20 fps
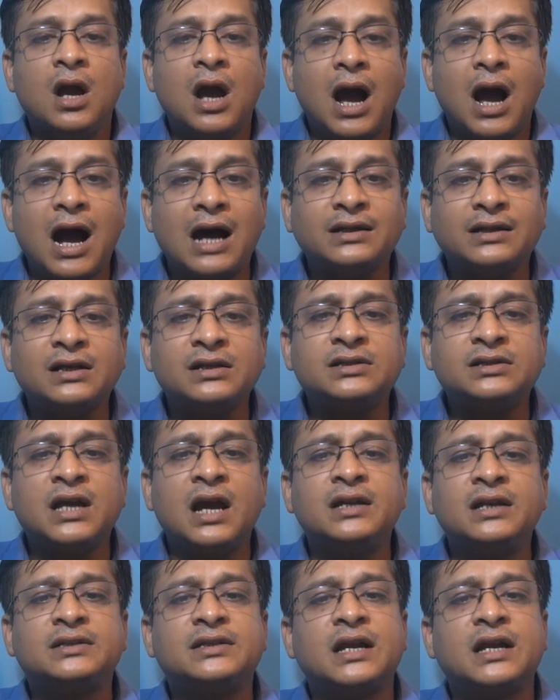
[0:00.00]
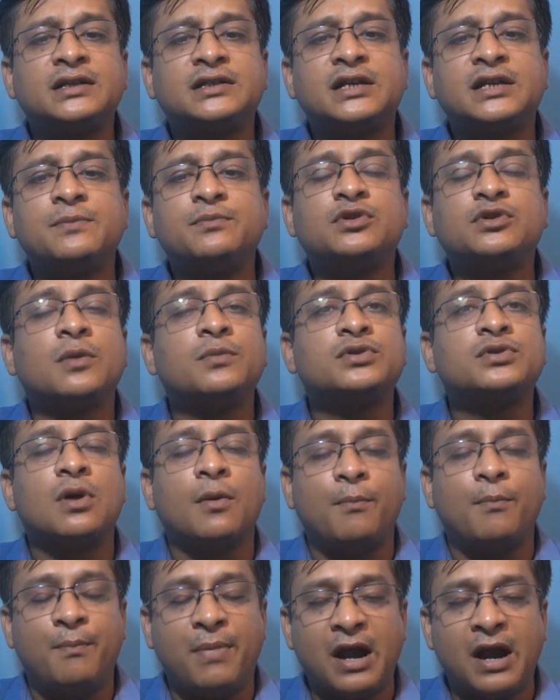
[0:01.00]
Other signs and symptoms
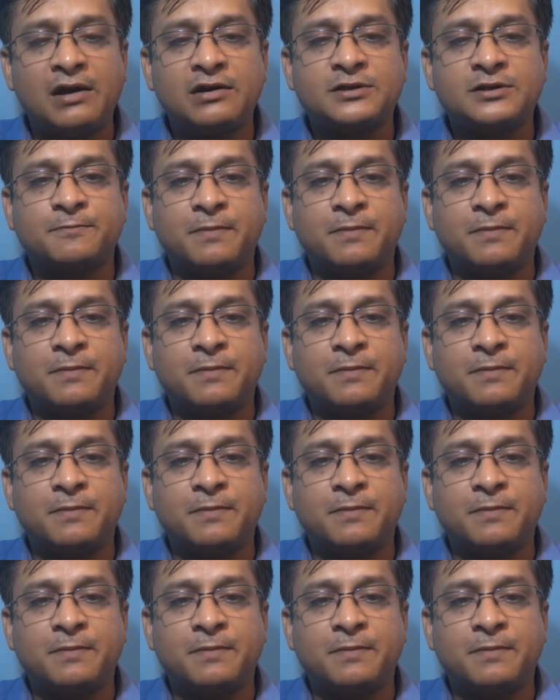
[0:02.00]
of Bell's